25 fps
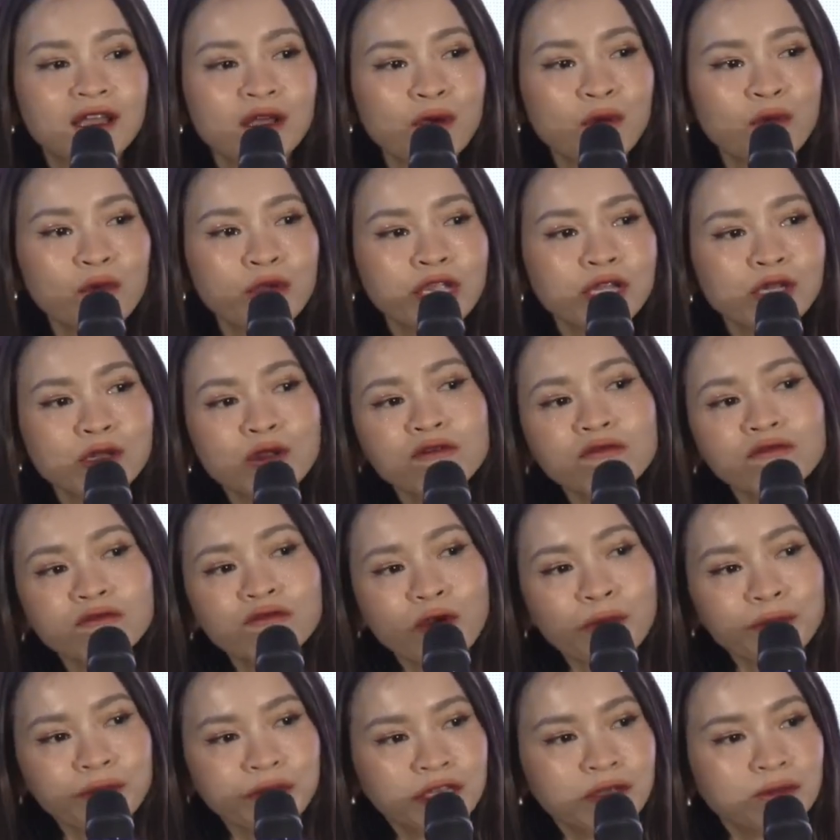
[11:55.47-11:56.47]
we look
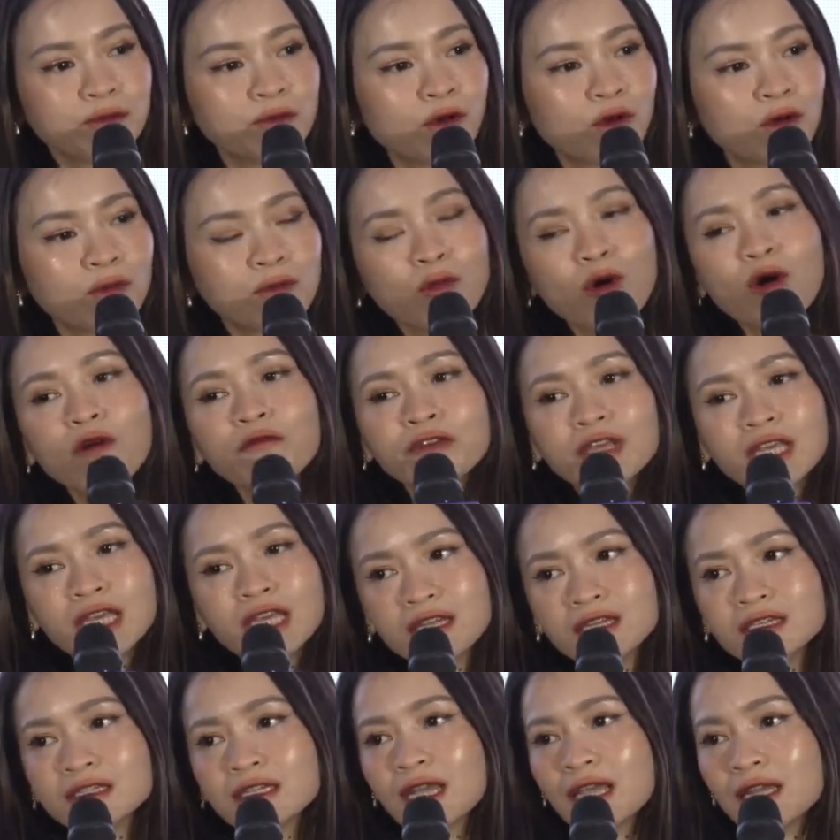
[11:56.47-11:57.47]
for people both
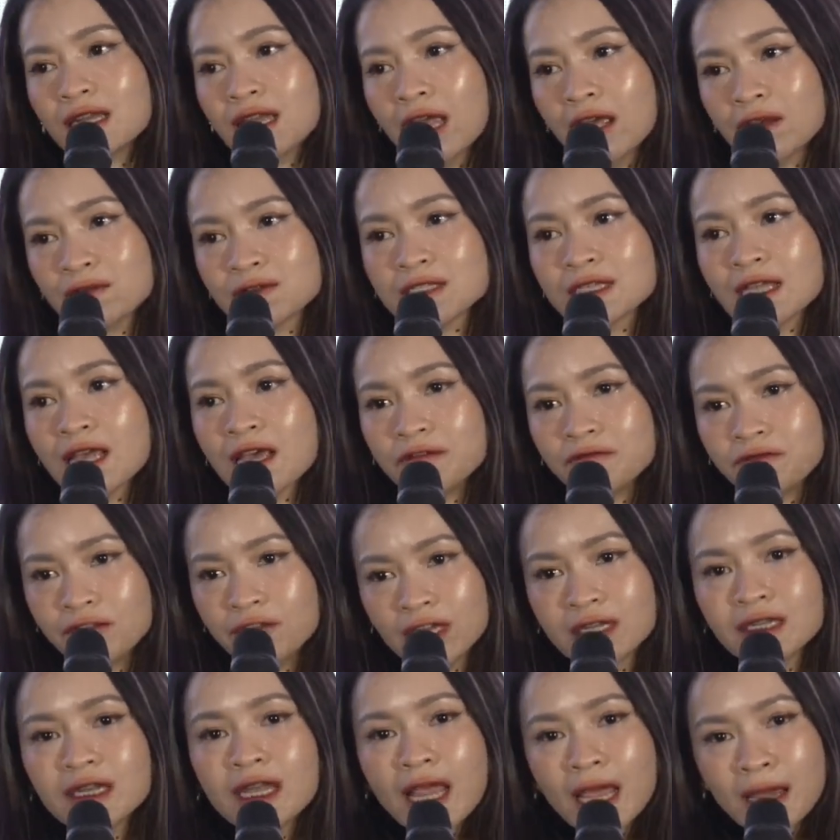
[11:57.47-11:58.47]
in and outside
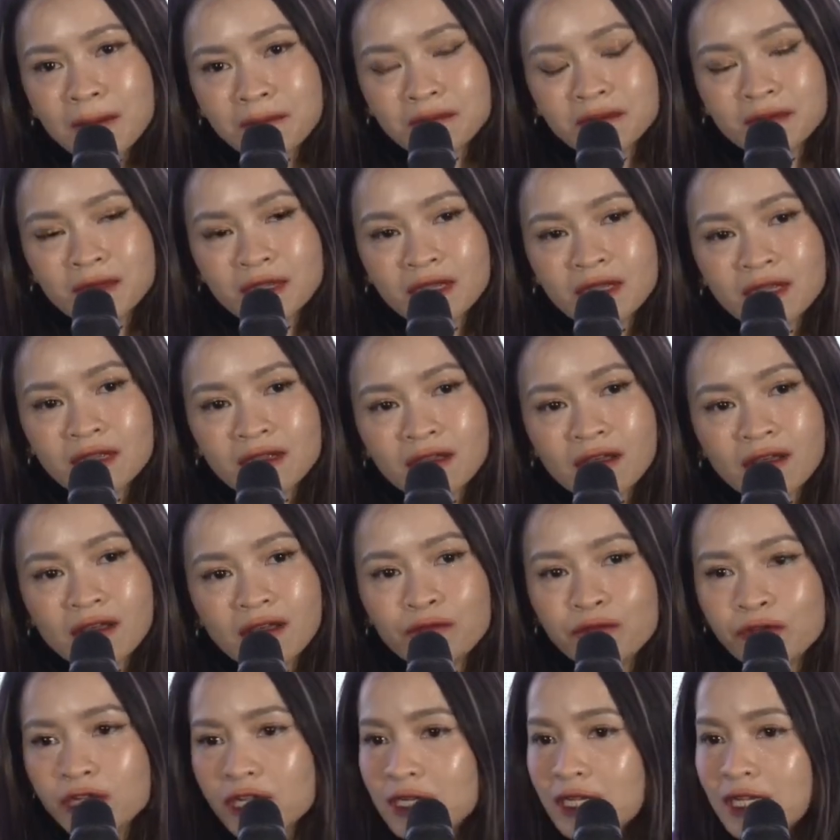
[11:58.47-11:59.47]
Vietnam.
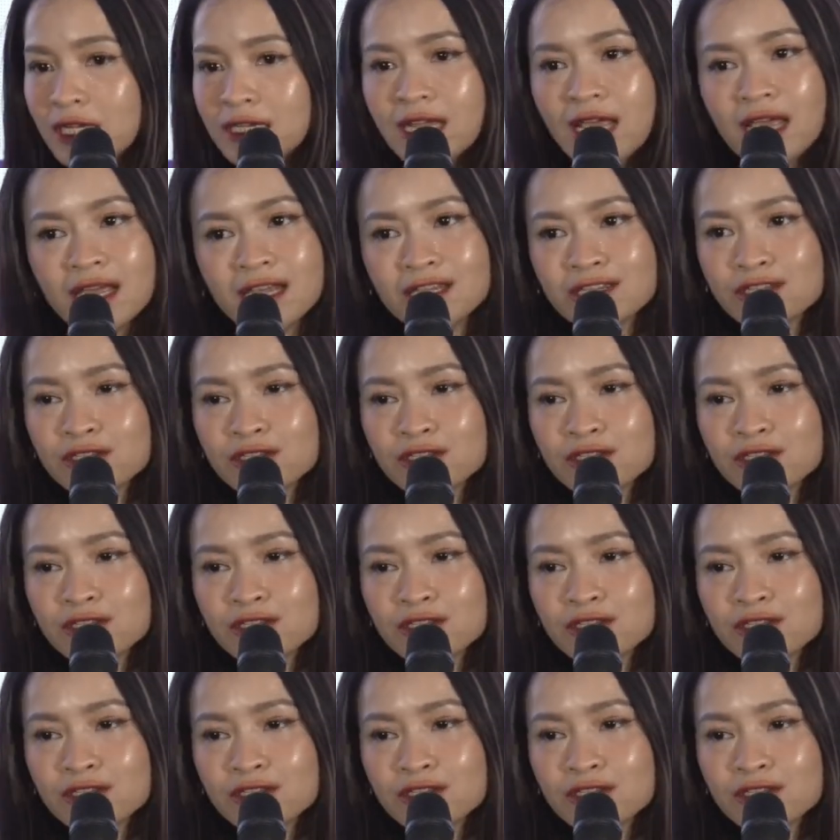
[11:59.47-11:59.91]
Really, there is